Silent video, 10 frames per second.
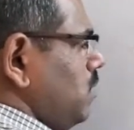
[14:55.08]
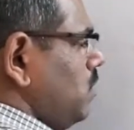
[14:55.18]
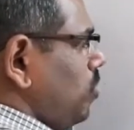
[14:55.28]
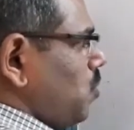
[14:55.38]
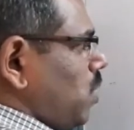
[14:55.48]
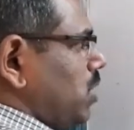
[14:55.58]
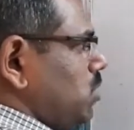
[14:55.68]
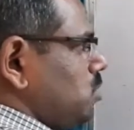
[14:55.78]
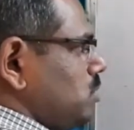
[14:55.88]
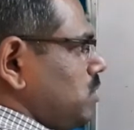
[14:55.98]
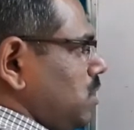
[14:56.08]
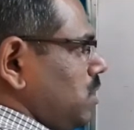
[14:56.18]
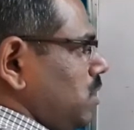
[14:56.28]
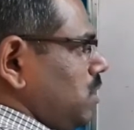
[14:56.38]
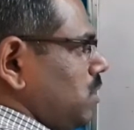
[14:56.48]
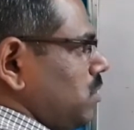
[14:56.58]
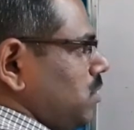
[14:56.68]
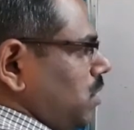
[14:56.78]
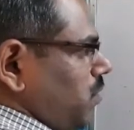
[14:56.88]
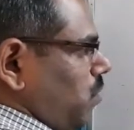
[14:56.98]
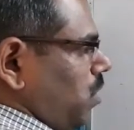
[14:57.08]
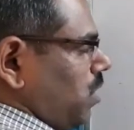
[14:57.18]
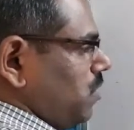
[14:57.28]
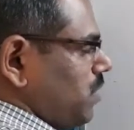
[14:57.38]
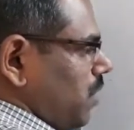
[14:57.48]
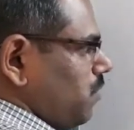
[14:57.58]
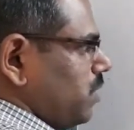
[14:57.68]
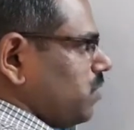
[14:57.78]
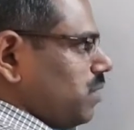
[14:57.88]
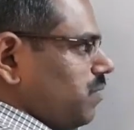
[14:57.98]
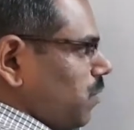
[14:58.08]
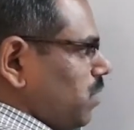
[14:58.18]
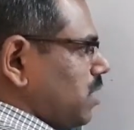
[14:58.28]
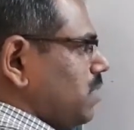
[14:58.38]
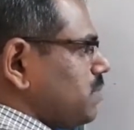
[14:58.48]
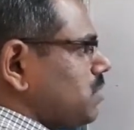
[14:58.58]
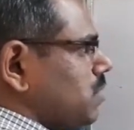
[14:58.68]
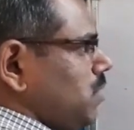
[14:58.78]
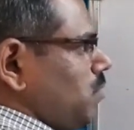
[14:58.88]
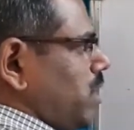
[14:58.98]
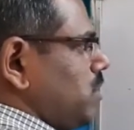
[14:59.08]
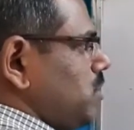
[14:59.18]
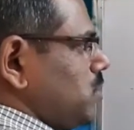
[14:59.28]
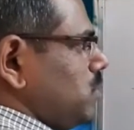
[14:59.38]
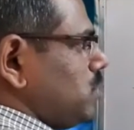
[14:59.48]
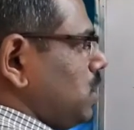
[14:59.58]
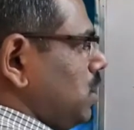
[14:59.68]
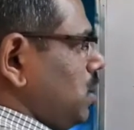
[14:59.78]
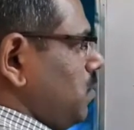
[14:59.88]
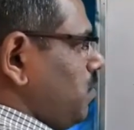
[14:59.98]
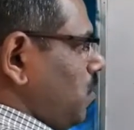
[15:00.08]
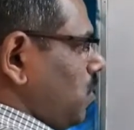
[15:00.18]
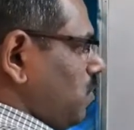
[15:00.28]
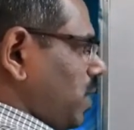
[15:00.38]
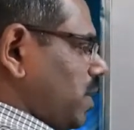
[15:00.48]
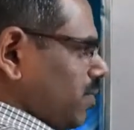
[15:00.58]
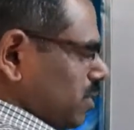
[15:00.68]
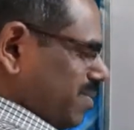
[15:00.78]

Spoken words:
or 1, 2, 3, 3, 4. If downwards only 4 comes. 1, 2, 3, 4, 5 also